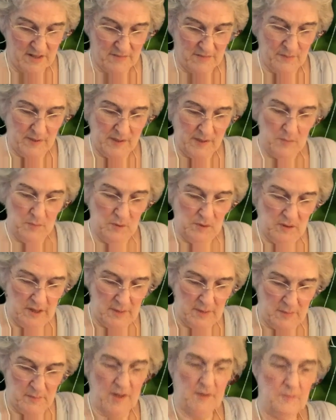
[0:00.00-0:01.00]
of people,
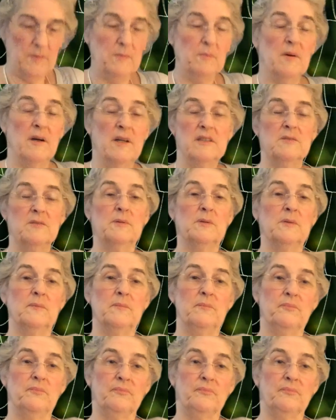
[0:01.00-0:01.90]
that might be possible.